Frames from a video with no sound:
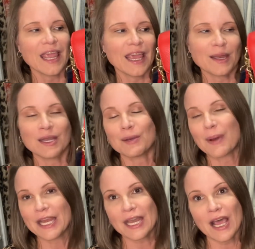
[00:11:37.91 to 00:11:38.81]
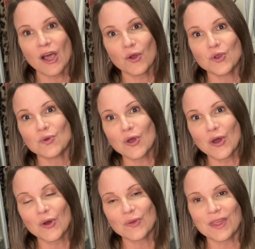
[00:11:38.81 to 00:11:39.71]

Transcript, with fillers: and by now you know